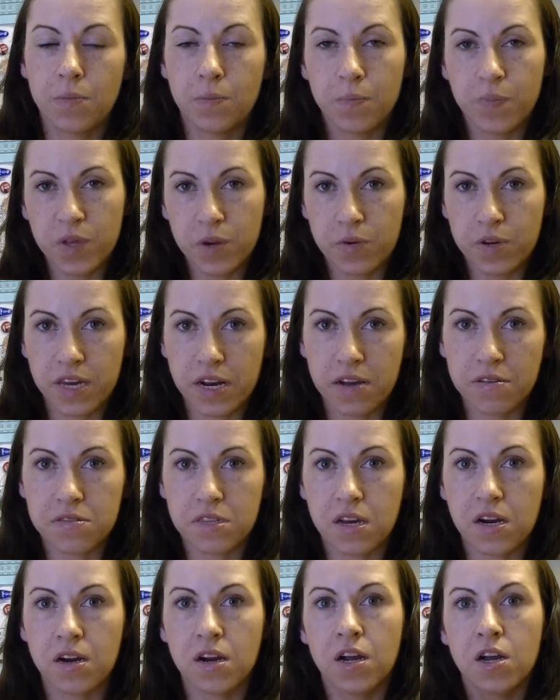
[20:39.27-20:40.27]
But get out
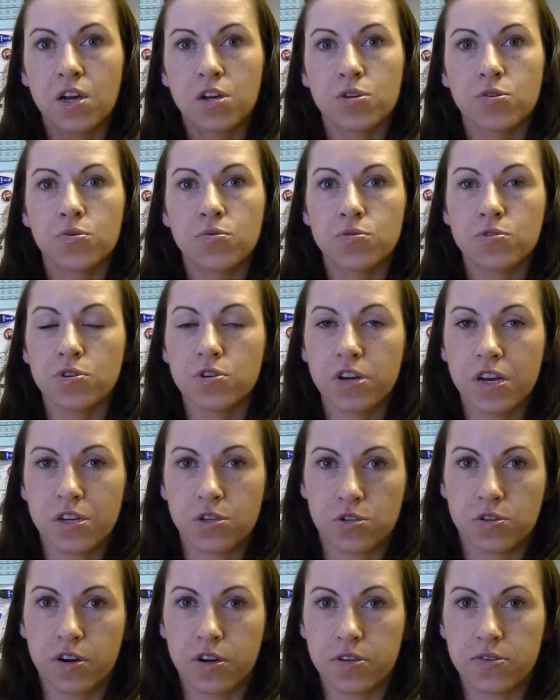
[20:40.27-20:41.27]
there, use your
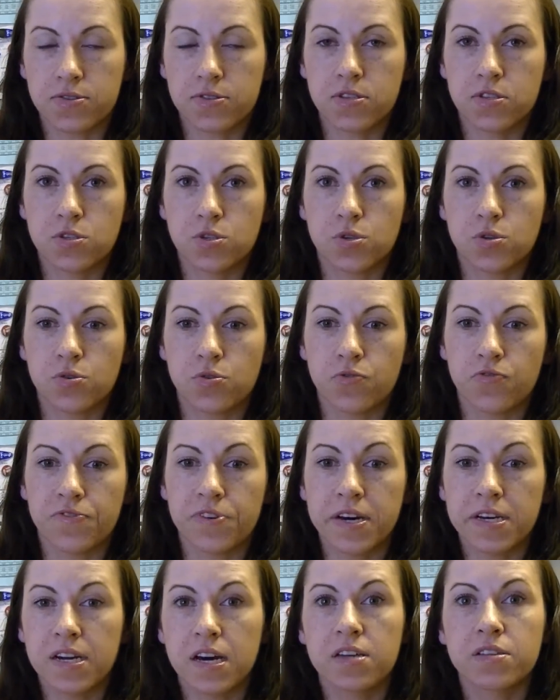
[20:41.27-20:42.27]
interests to
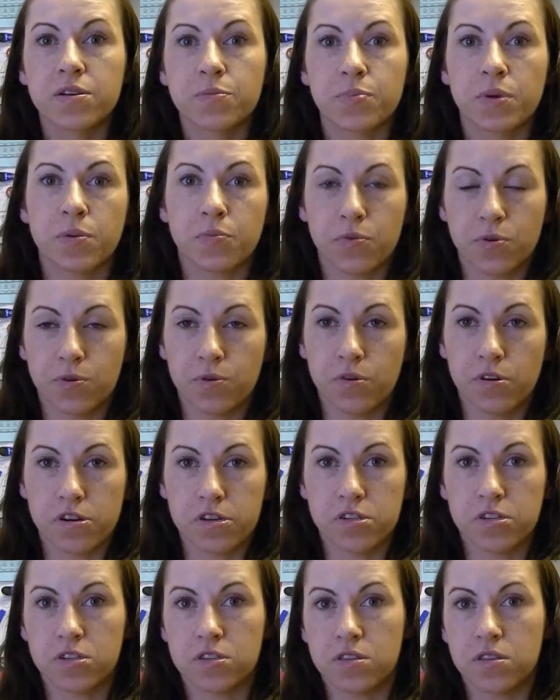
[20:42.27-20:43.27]
find other people who are
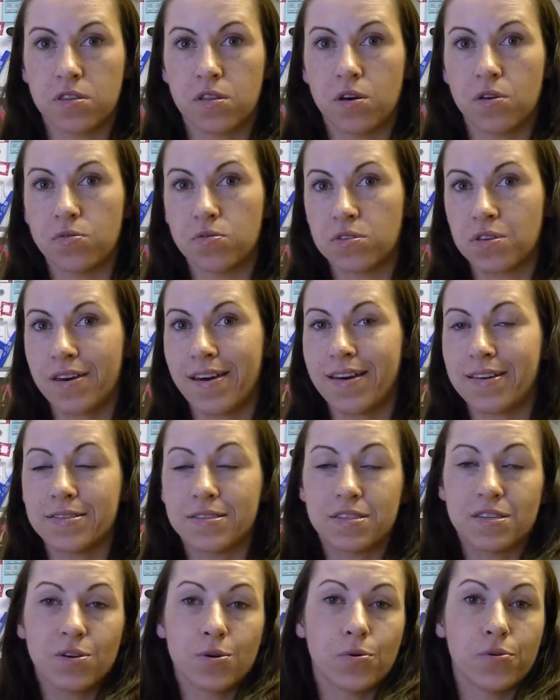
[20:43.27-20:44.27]
interested in those and
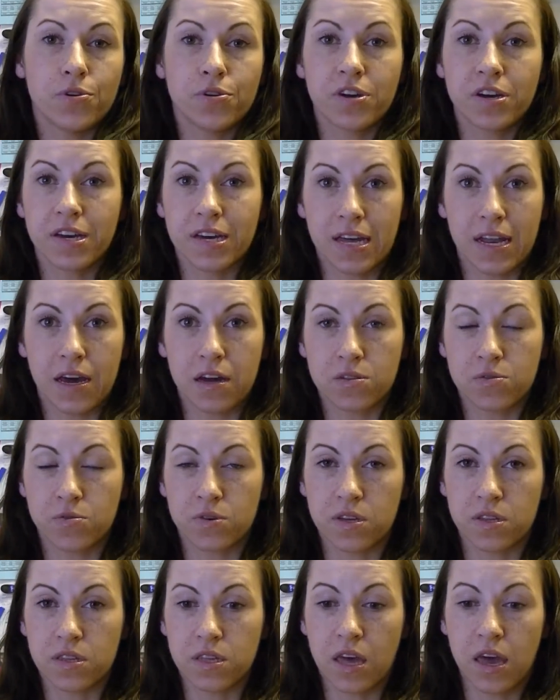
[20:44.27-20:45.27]
see who you can connect
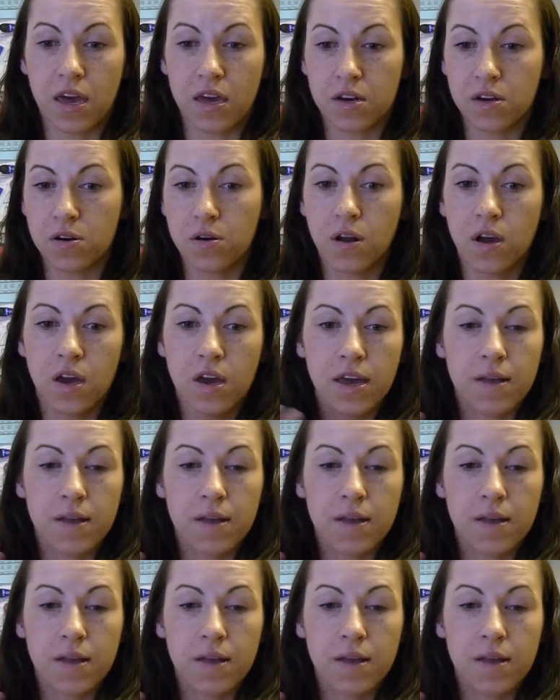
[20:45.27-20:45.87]
with and